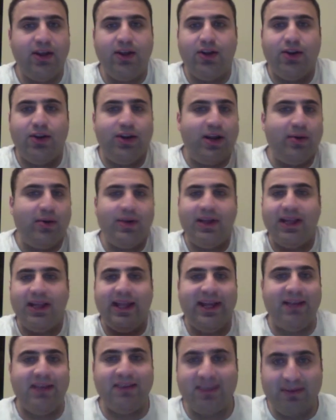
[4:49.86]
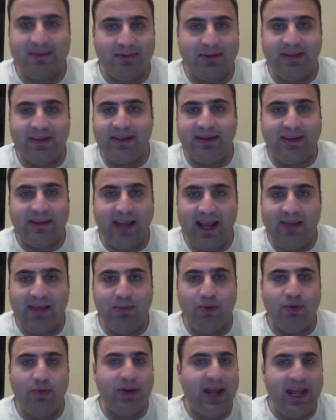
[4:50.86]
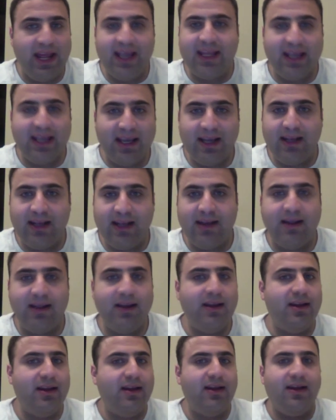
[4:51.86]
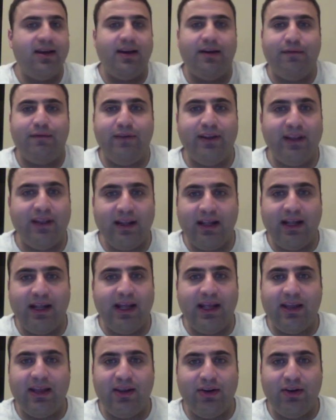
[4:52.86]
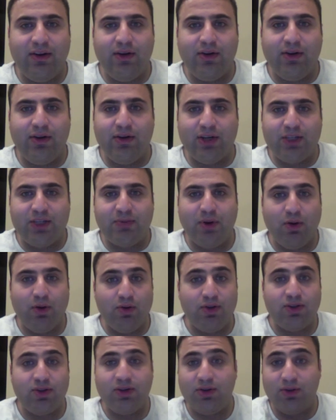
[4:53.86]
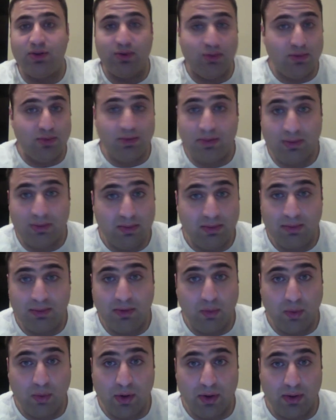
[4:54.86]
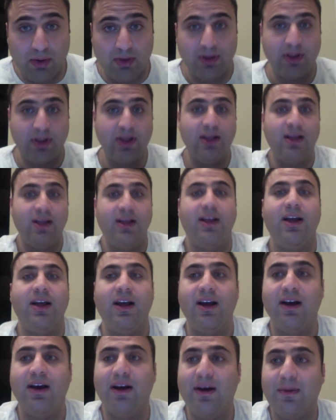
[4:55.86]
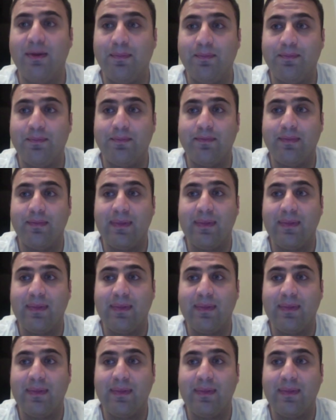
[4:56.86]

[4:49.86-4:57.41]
you're not really laying on this table naked, uh, feeling like you know you're exposed to the world. Um,